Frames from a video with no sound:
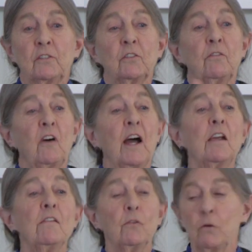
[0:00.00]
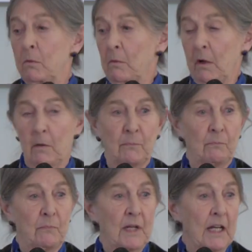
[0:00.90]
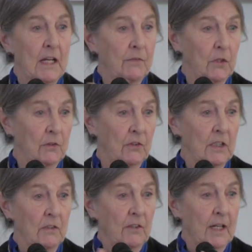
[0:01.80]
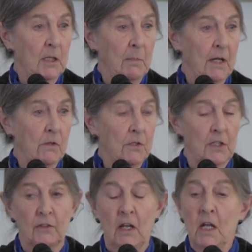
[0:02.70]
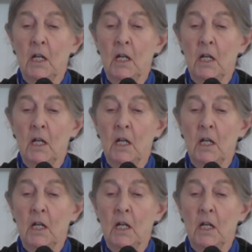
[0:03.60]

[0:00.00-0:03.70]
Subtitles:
survival behaviors inside the boundaries,